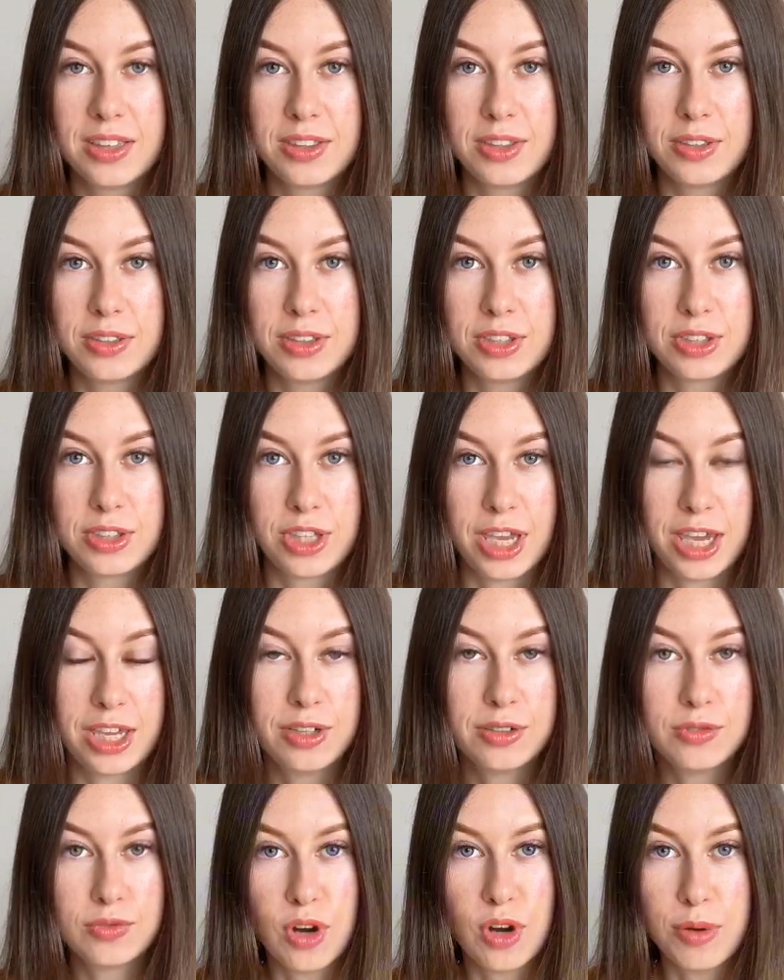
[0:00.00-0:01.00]
There is
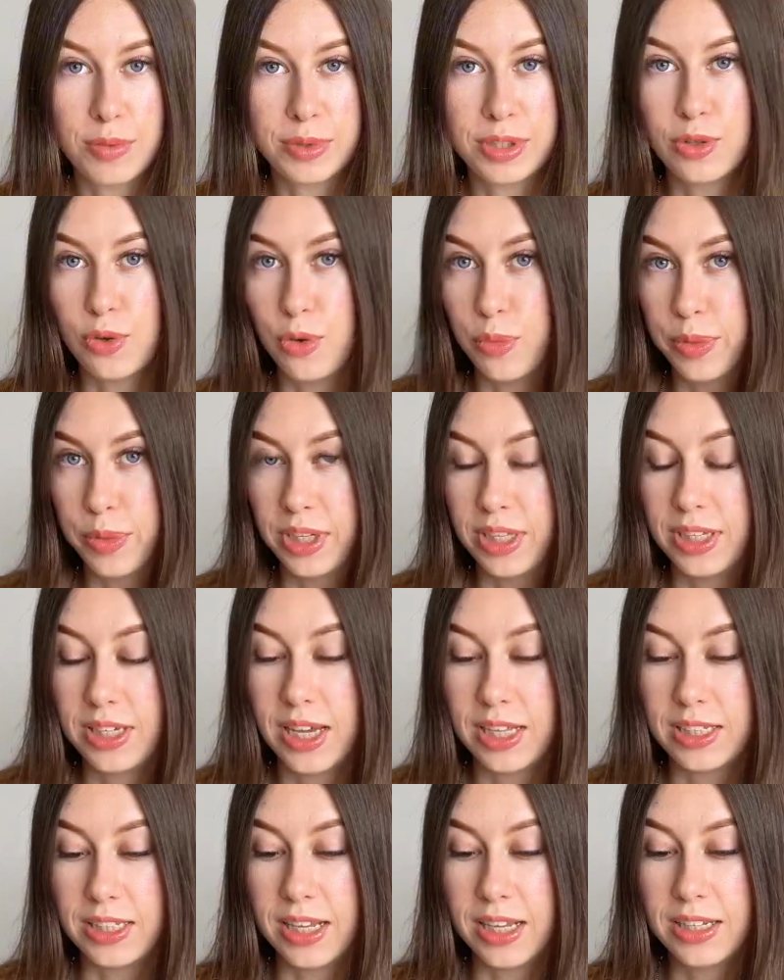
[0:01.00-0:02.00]
cake and rum in the opening,
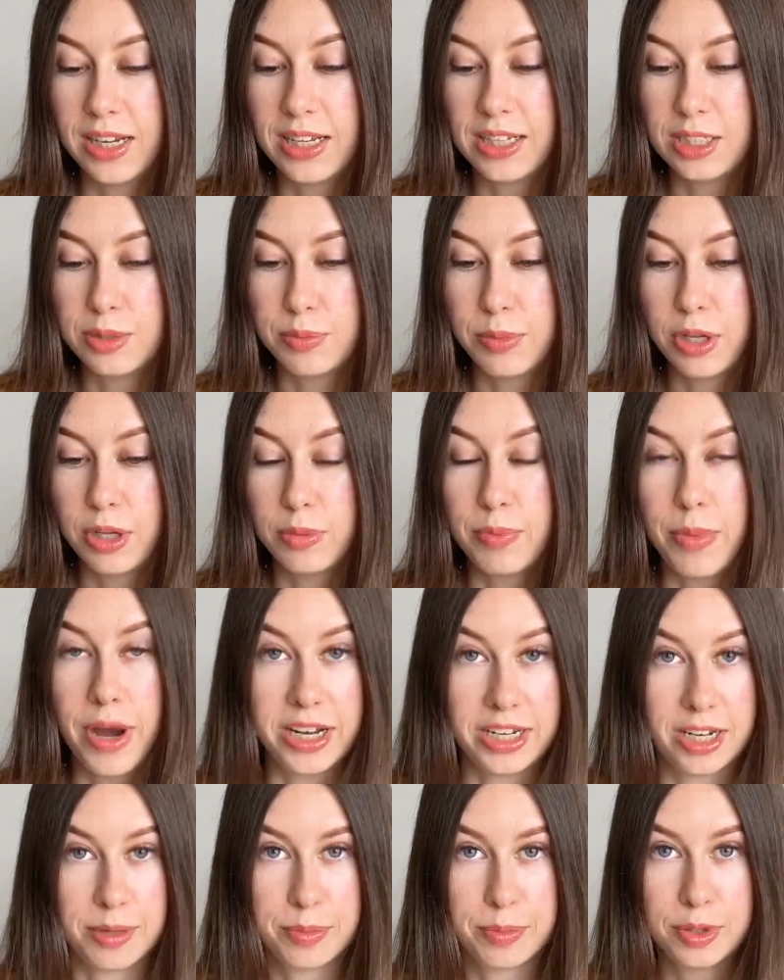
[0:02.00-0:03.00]
and then I smell
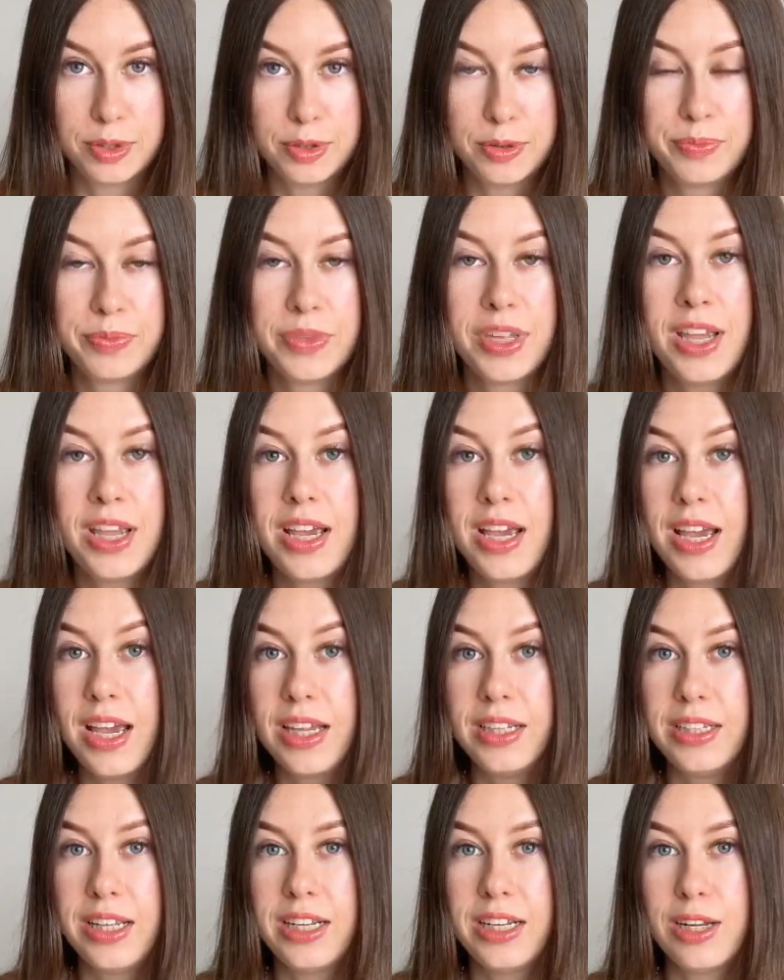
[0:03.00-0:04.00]
pineapple,
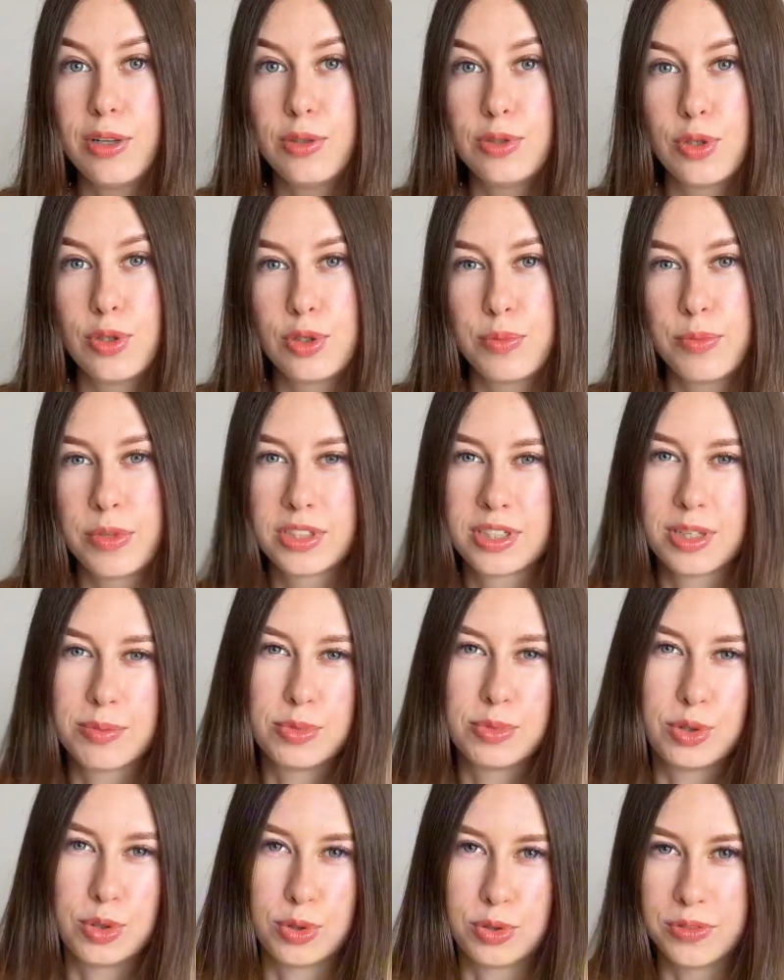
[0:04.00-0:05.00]
and then I also smell some
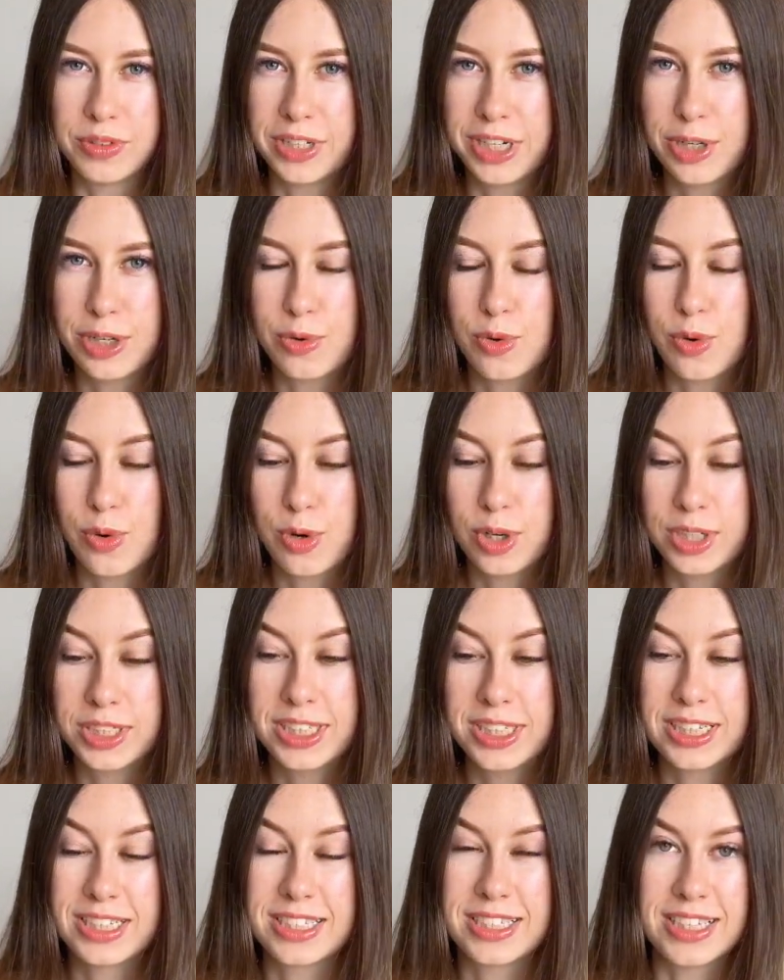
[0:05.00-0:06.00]
sugary
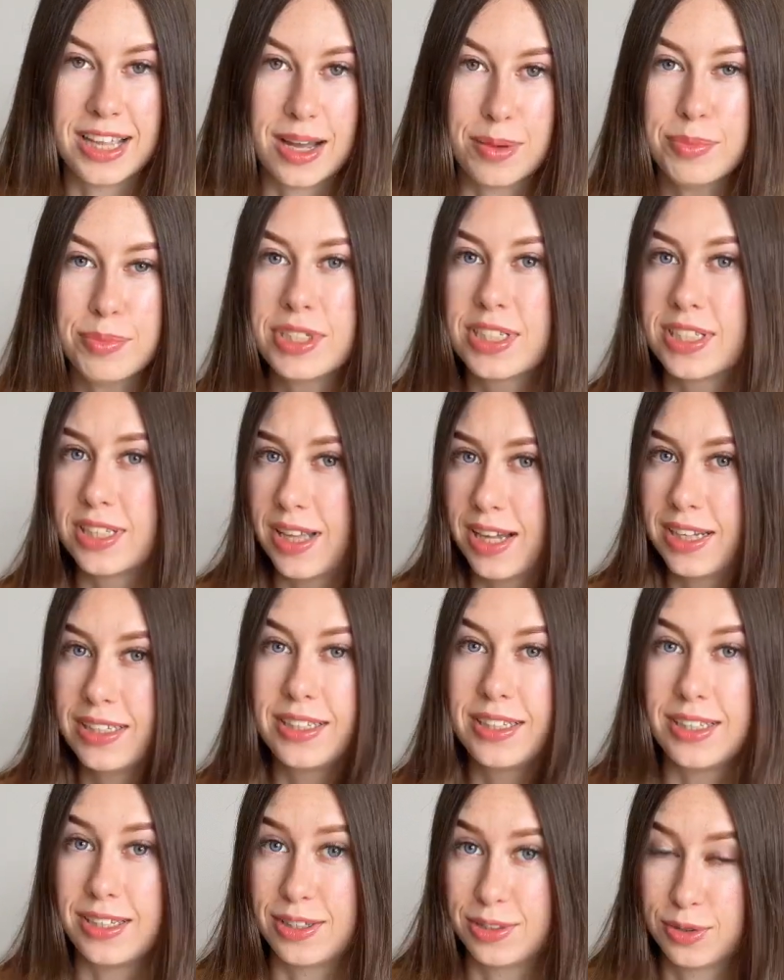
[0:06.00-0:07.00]
chords, some slight
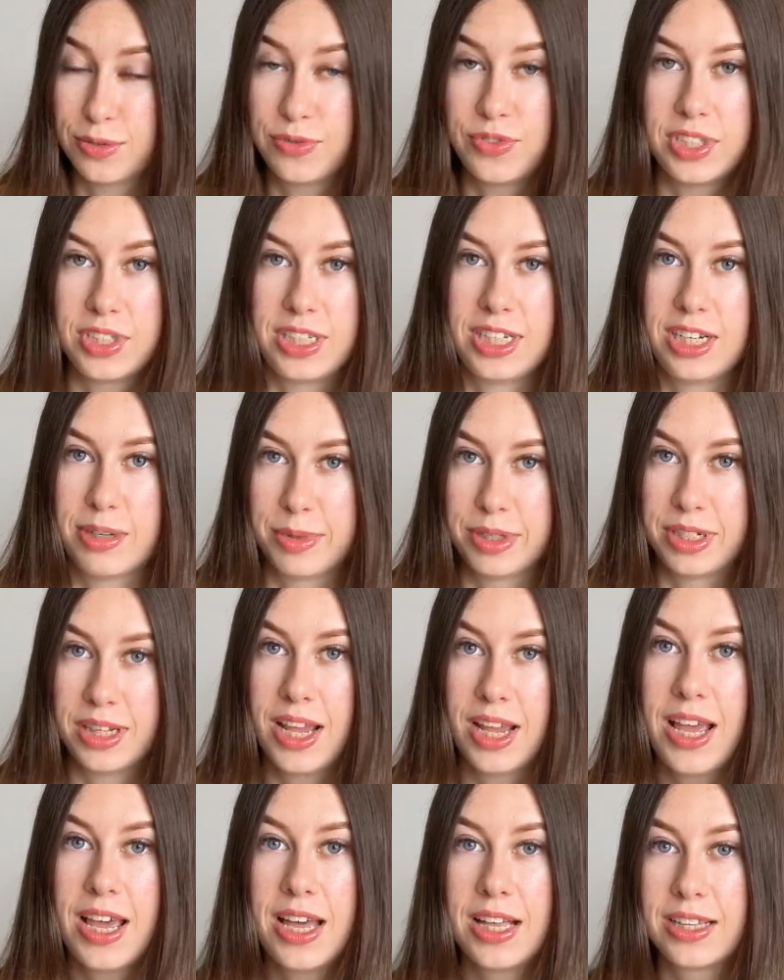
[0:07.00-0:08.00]
hint of cinnamon,
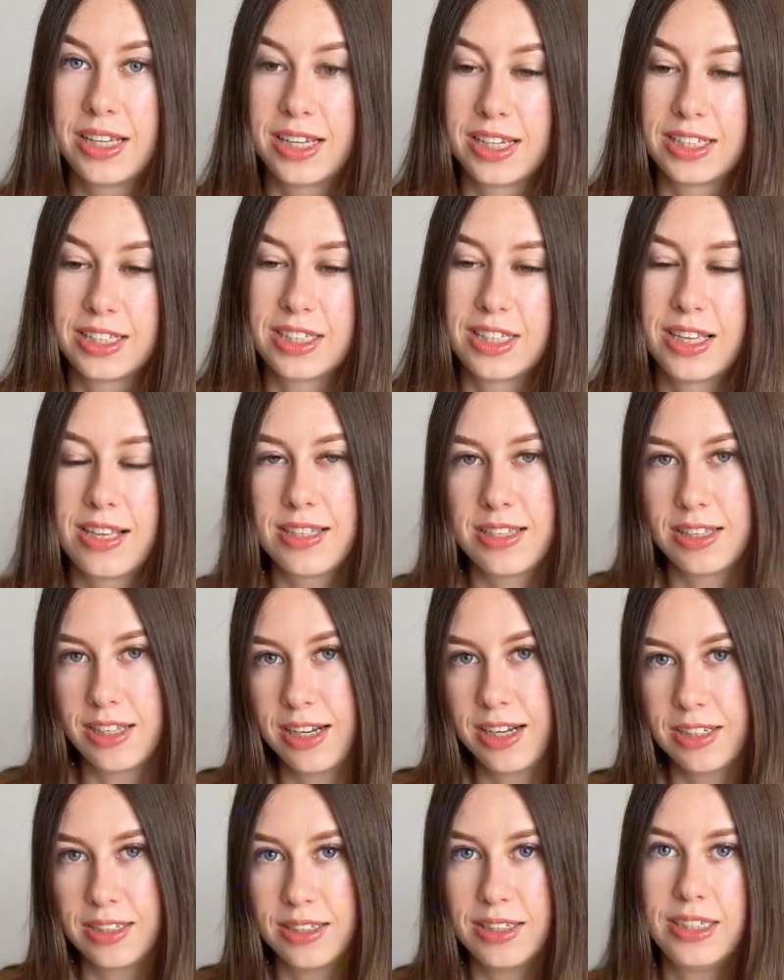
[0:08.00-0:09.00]
like it's
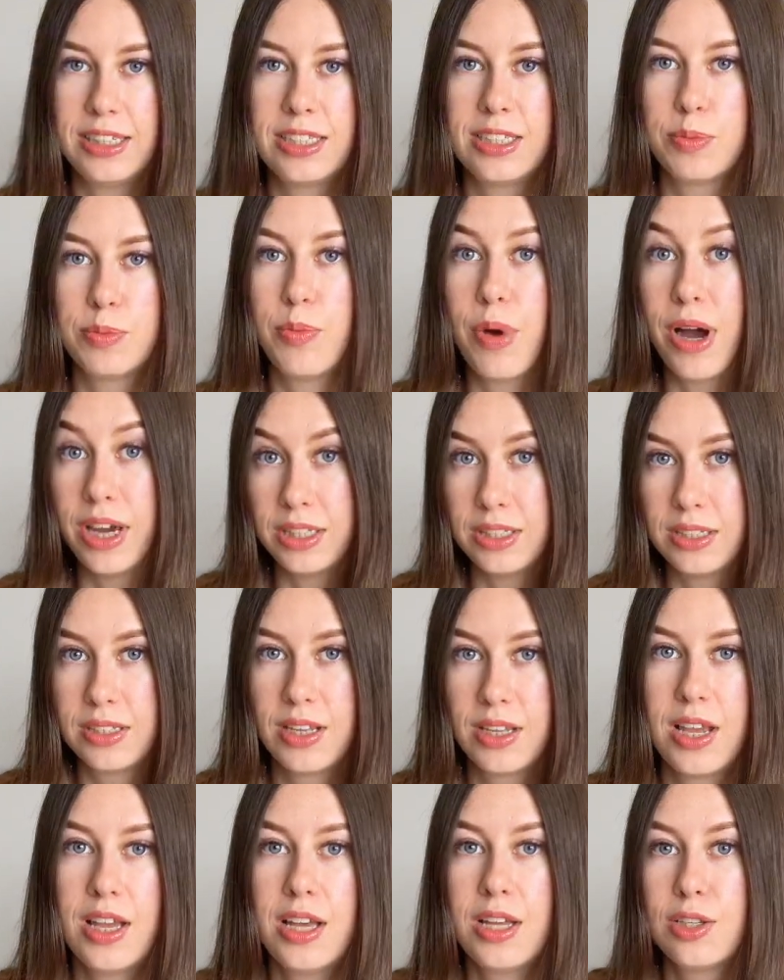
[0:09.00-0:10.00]
slightly
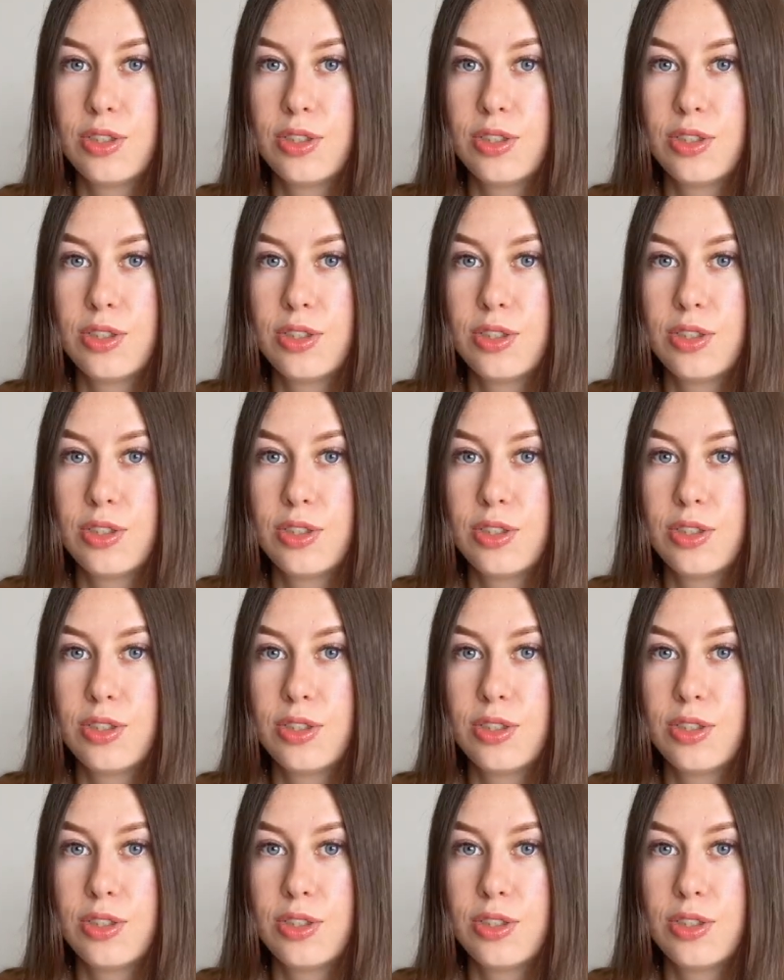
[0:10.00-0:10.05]
spiced.